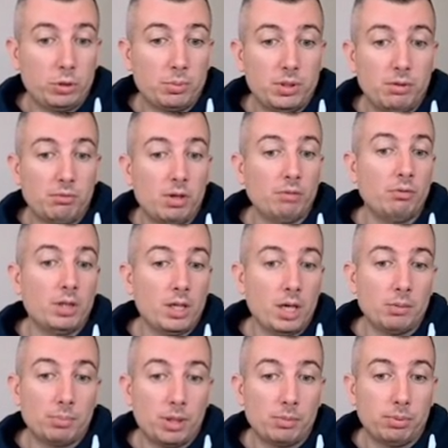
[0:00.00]
c1 we
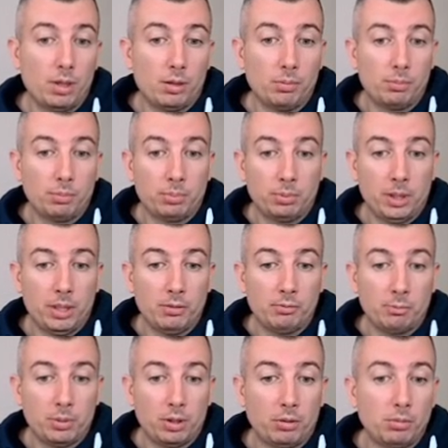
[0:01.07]
can't play
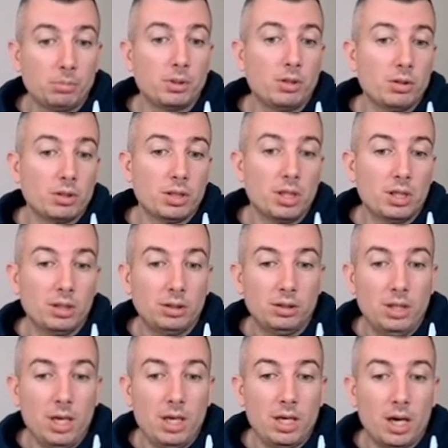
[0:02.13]
probably because he can
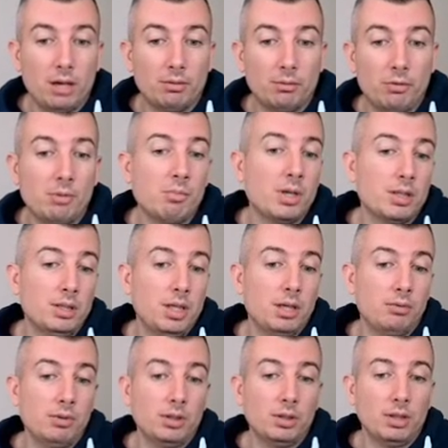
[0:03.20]
take. We must
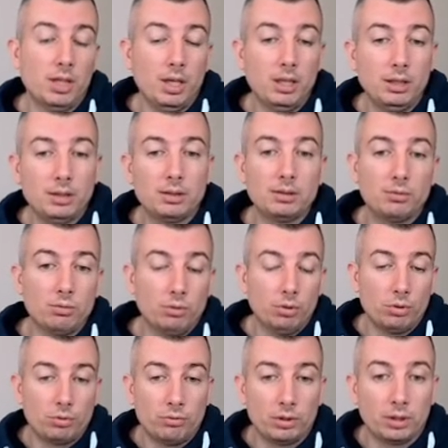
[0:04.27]
take with the knight. Who
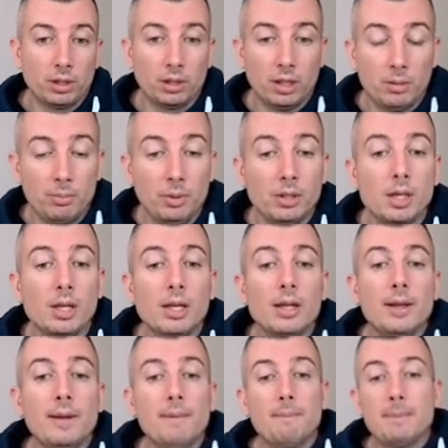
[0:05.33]
knows what can happen?
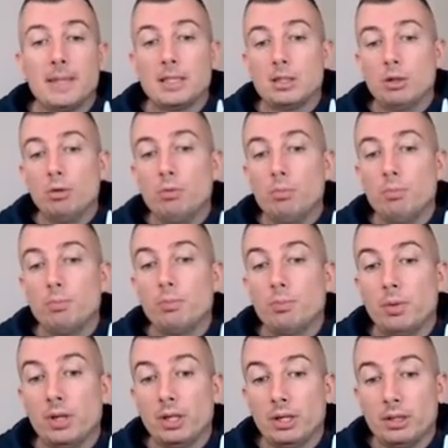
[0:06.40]
So
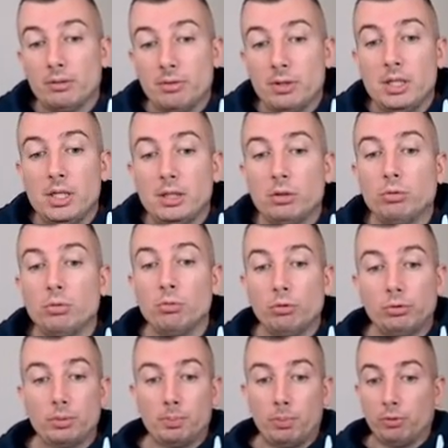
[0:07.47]
we need to
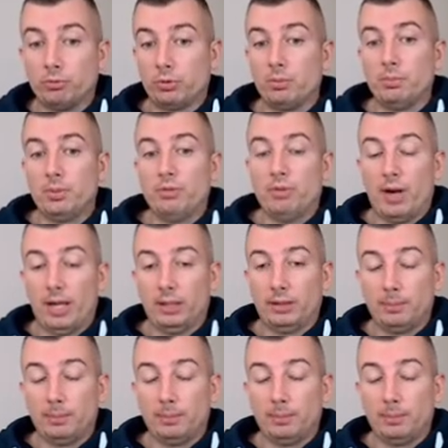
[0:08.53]
move the pawn from b file.